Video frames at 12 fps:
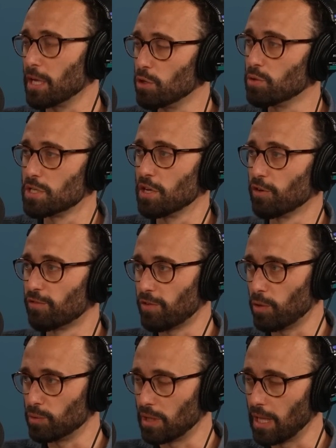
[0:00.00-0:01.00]
using your
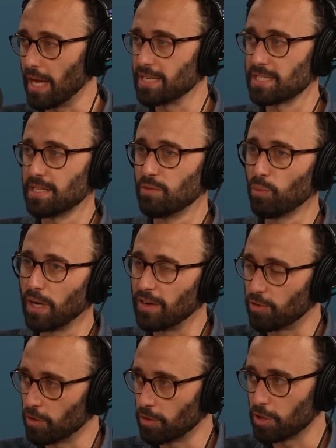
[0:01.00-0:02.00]
phone less than
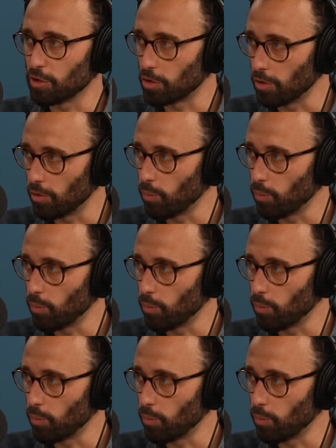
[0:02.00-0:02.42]
whatever your goal